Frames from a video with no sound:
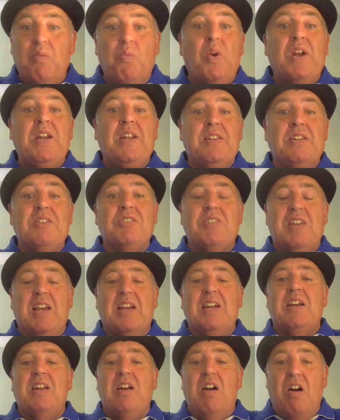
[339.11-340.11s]
when in the
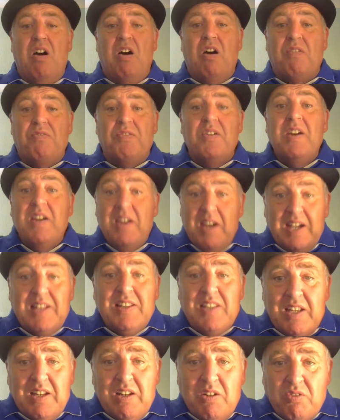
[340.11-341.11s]
second half he
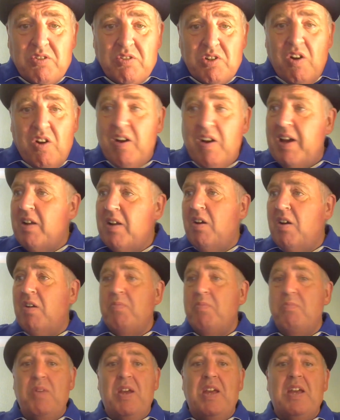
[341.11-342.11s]
did look tired, I
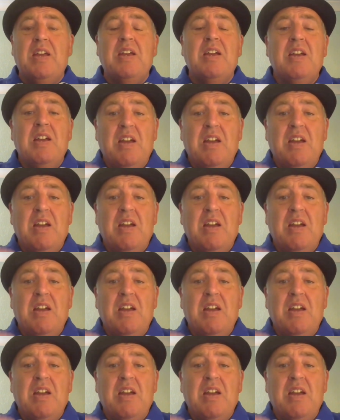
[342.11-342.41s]
admit.